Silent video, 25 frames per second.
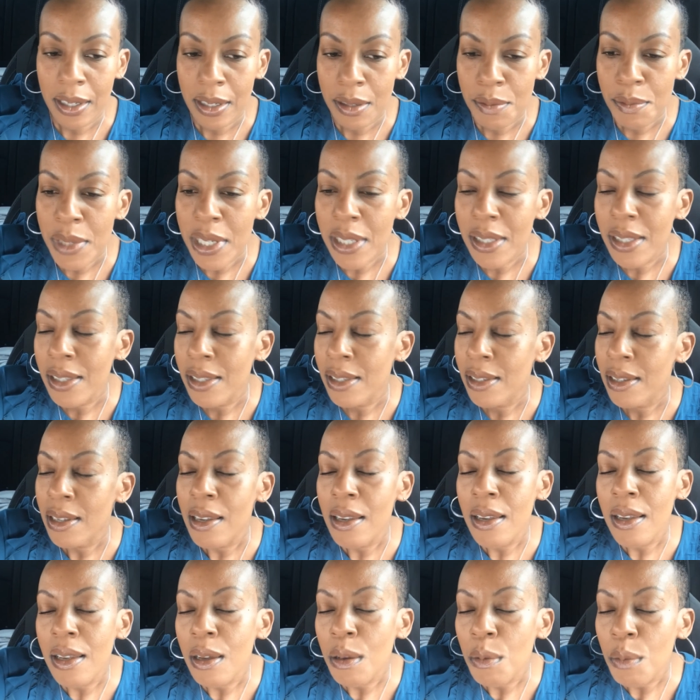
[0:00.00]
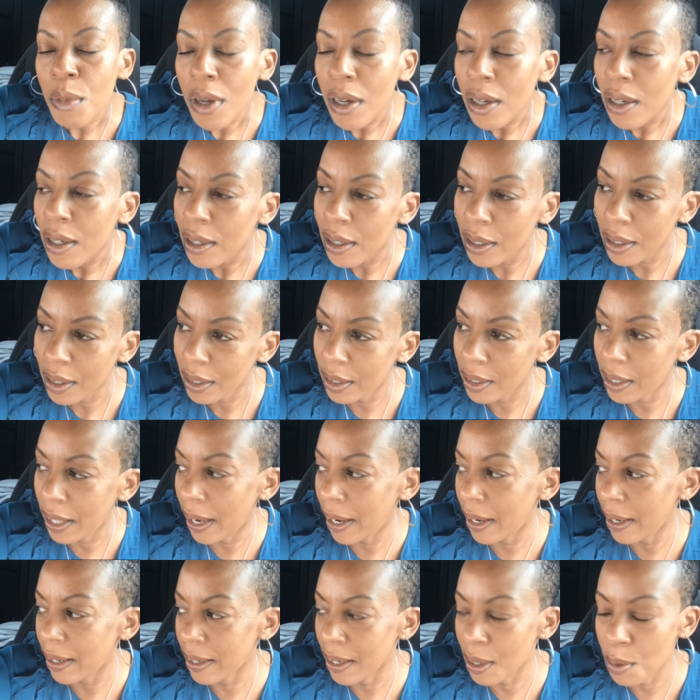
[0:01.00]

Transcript: It may seem like